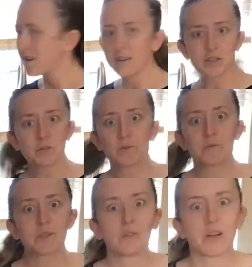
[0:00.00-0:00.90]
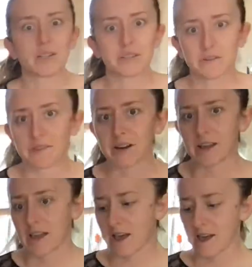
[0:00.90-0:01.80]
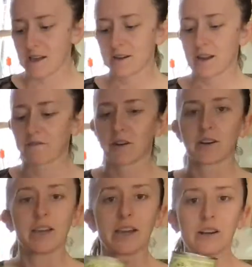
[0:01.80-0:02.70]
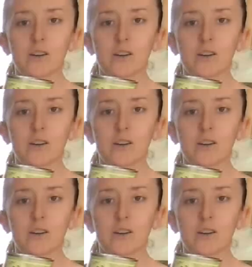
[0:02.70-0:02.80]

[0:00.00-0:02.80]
I just went with a lot of stuff that I had. I've got a can of